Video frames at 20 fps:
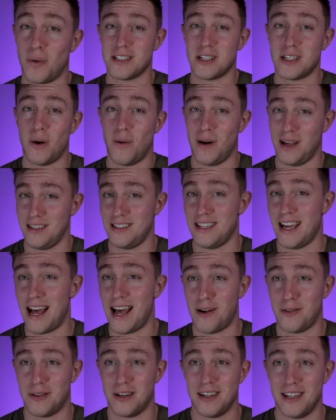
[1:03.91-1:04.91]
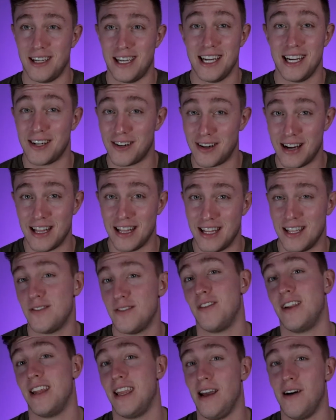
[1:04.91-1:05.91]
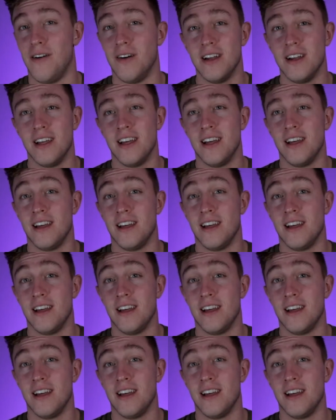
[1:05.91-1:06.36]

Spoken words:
going down here in this video.